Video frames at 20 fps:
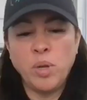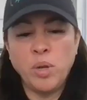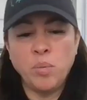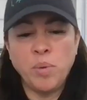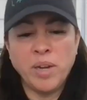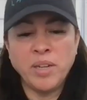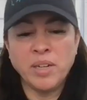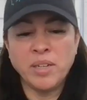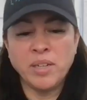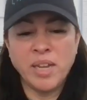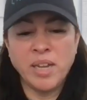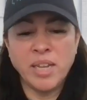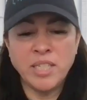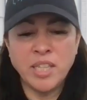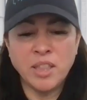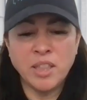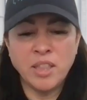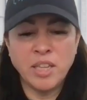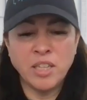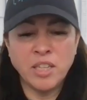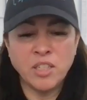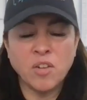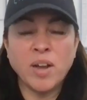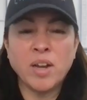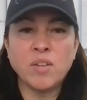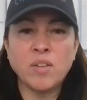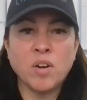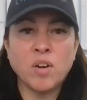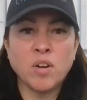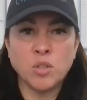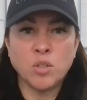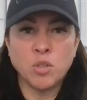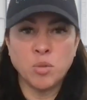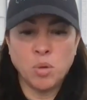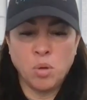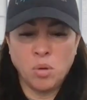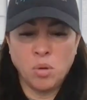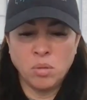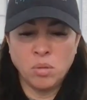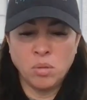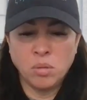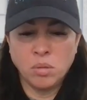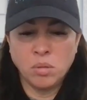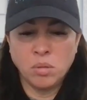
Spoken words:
we recognize that things are out of our control.